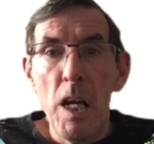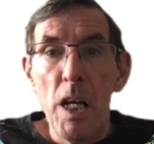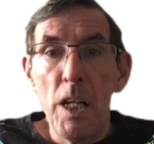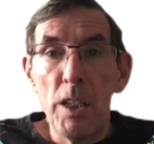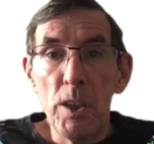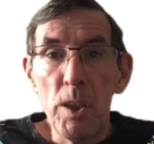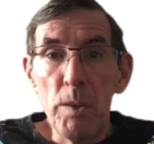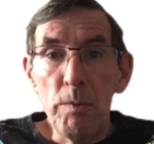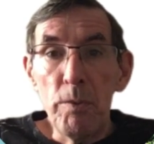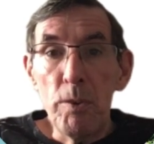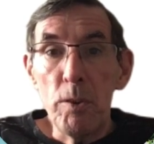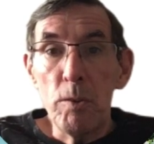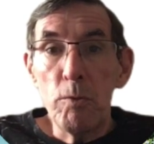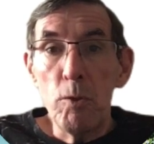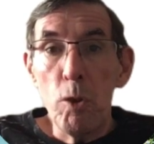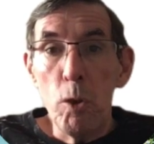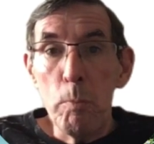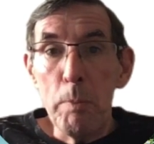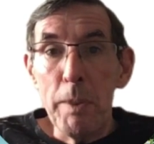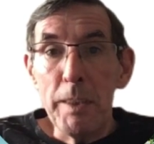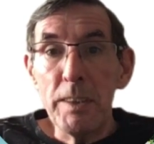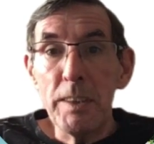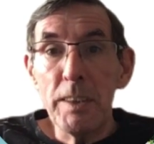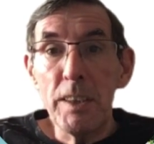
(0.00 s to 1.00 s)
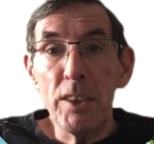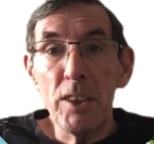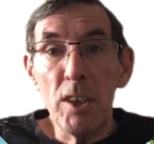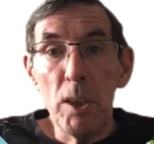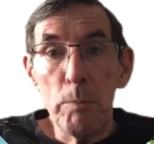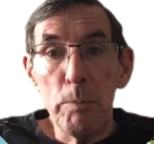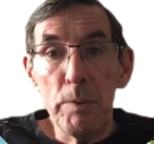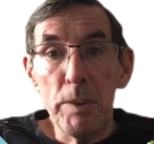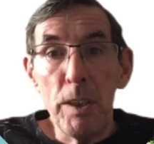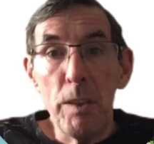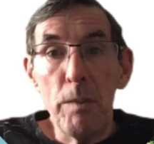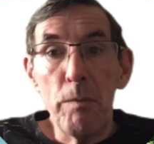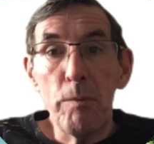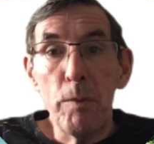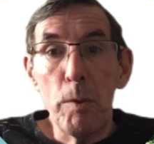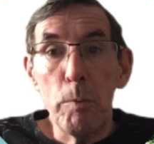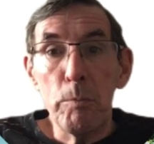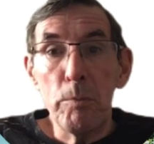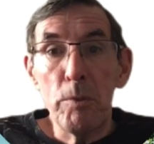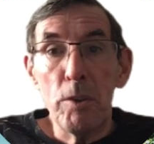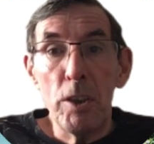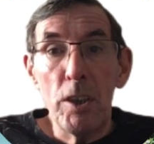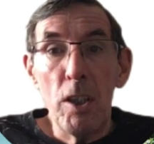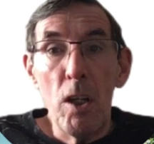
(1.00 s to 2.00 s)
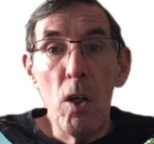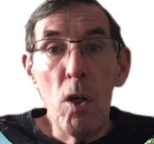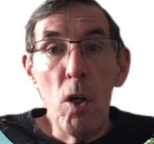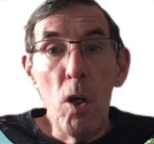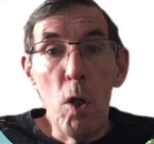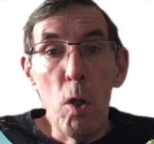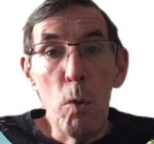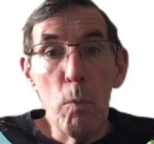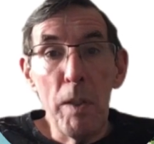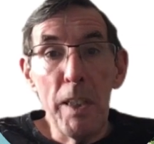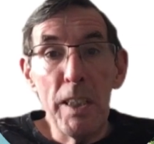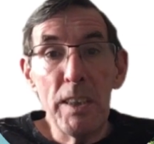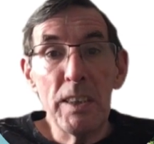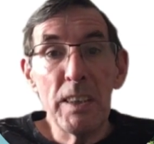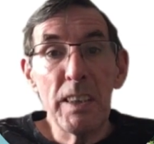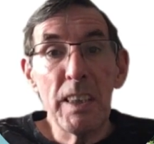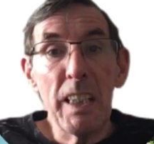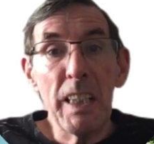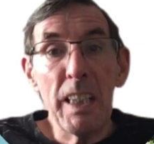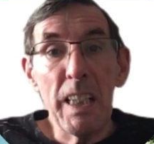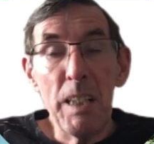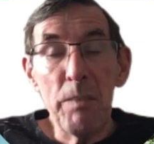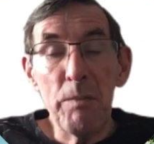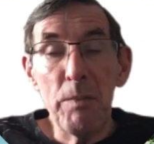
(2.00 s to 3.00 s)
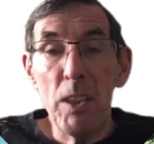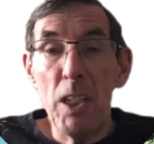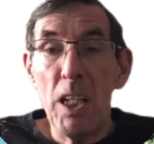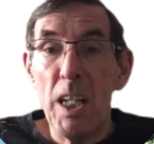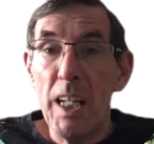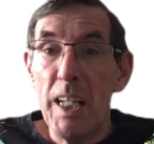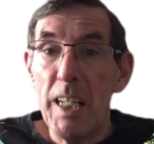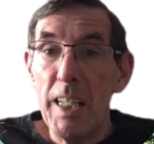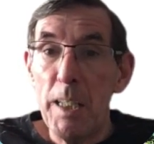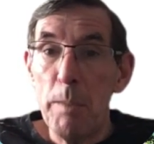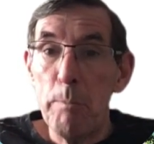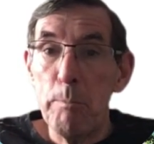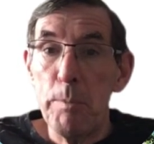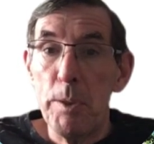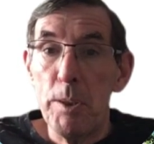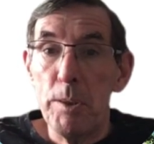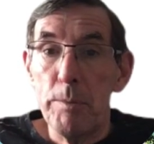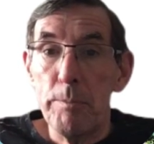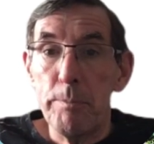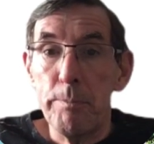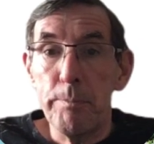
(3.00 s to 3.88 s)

Another romantic comedy from the always clever Lipman.